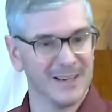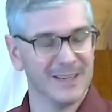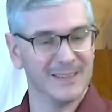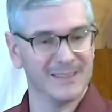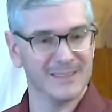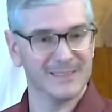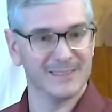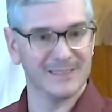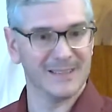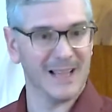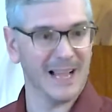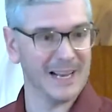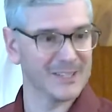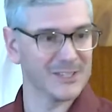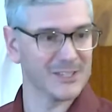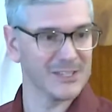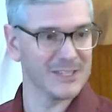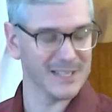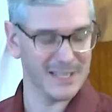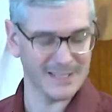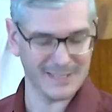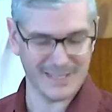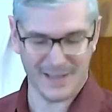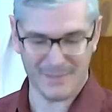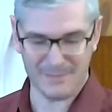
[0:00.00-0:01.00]
It actually
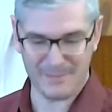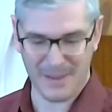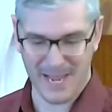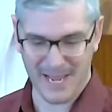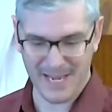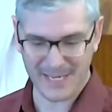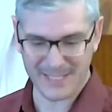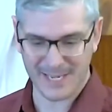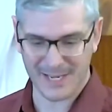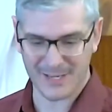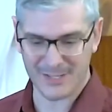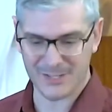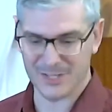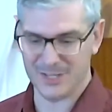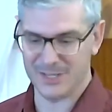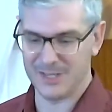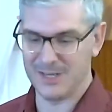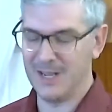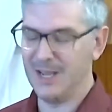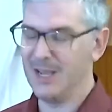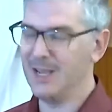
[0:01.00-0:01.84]
says that, pay attention.